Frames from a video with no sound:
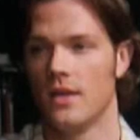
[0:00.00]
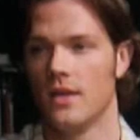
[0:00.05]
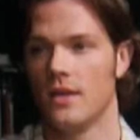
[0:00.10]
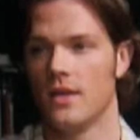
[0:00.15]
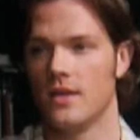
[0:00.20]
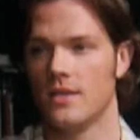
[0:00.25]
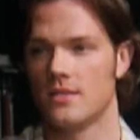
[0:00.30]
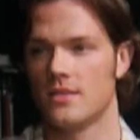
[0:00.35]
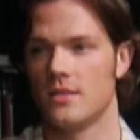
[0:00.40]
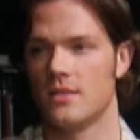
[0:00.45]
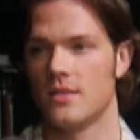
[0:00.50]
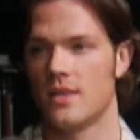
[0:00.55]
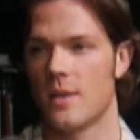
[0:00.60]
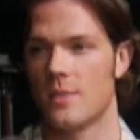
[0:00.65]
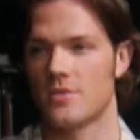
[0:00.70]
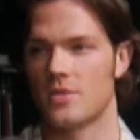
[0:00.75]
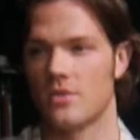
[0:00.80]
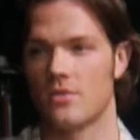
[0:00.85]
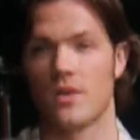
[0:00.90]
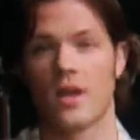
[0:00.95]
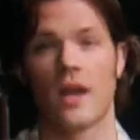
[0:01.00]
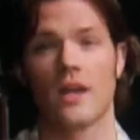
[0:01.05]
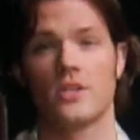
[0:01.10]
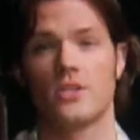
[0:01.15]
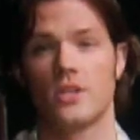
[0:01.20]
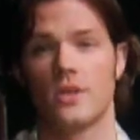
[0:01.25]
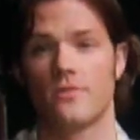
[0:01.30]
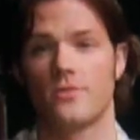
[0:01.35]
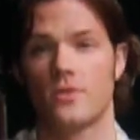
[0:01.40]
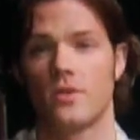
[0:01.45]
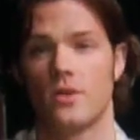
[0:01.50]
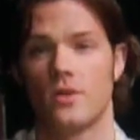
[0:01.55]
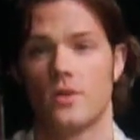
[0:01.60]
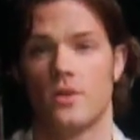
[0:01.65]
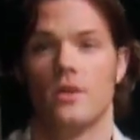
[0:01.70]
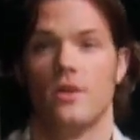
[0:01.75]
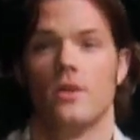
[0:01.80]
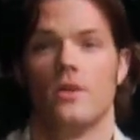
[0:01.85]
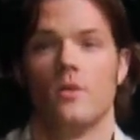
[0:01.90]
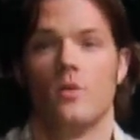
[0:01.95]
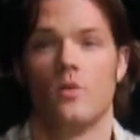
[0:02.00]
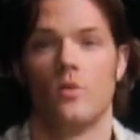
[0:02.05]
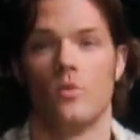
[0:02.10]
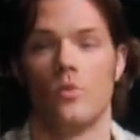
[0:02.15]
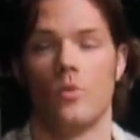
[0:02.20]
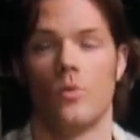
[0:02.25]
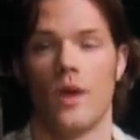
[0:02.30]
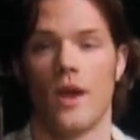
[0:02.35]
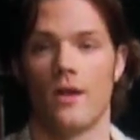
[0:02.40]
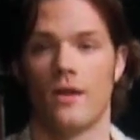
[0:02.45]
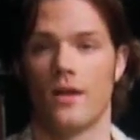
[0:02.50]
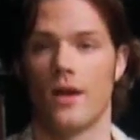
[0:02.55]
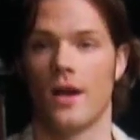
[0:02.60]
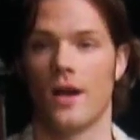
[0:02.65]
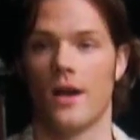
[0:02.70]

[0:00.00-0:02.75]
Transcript: is in the episode Night Shifter, where